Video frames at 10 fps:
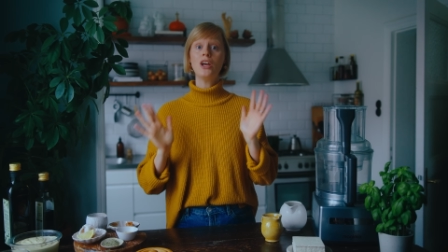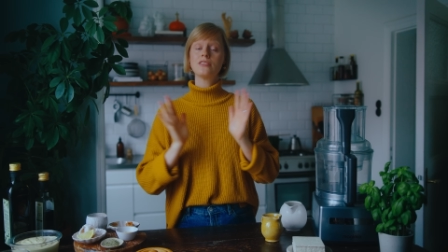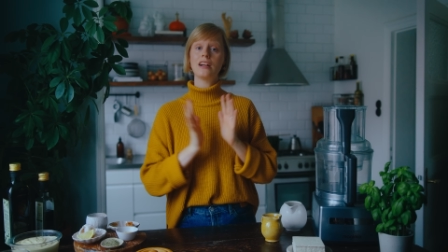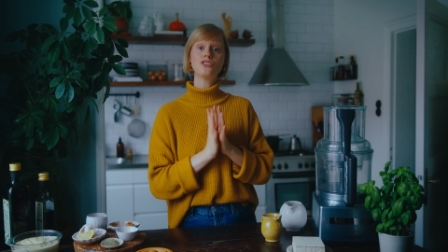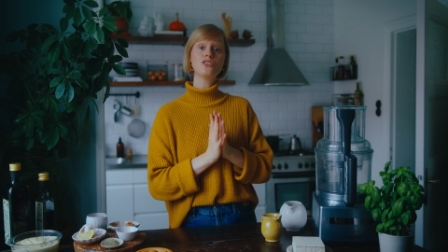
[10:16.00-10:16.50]

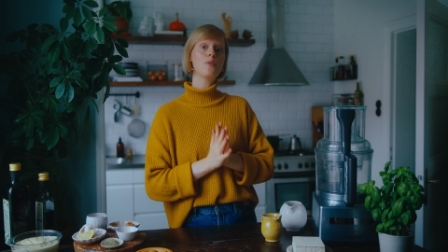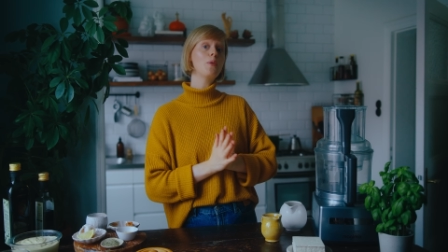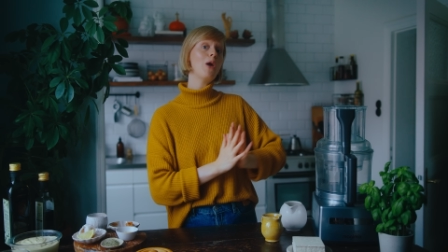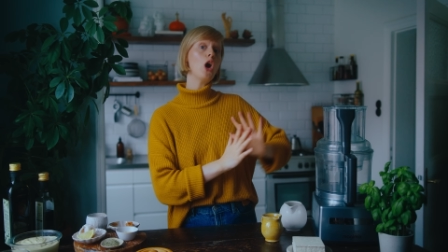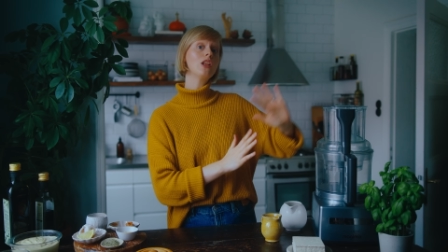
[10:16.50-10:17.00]
So I'll just
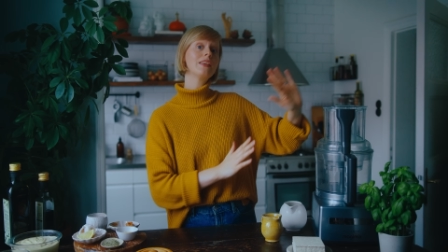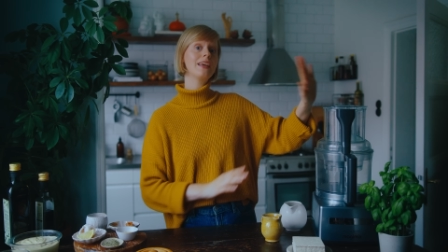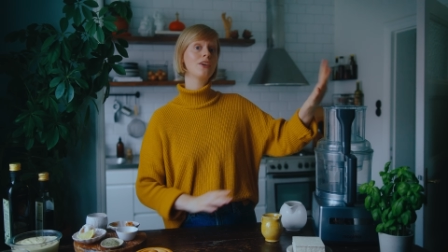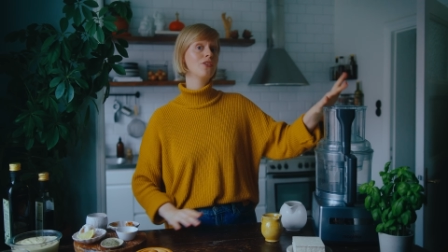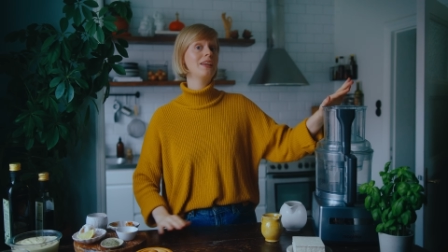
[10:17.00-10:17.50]
pop all the
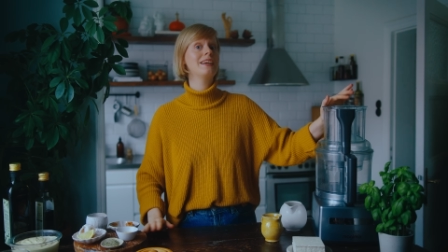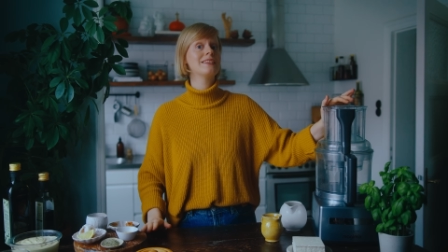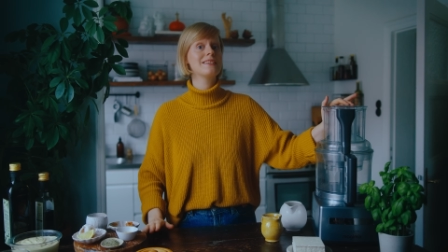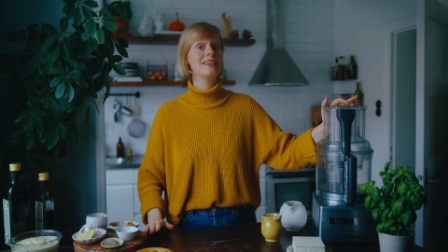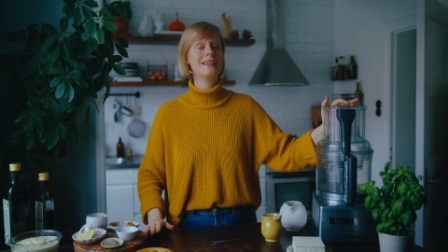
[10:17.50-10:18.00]

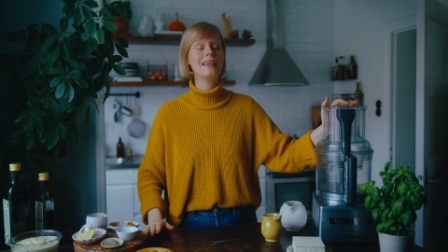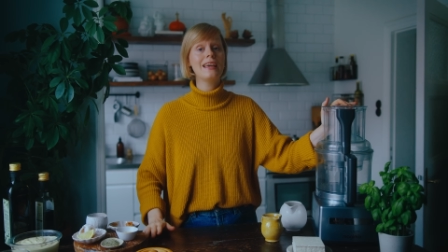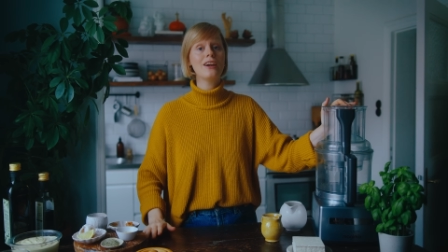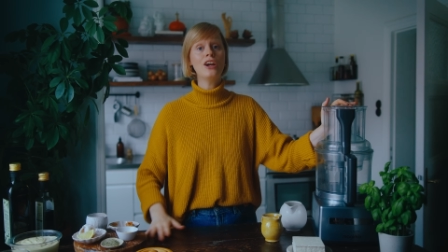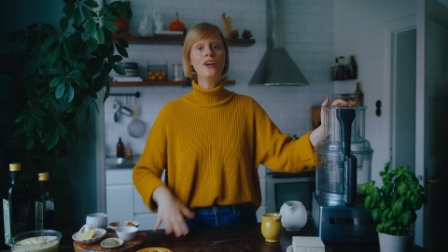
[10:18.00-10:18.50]
ingredients in here,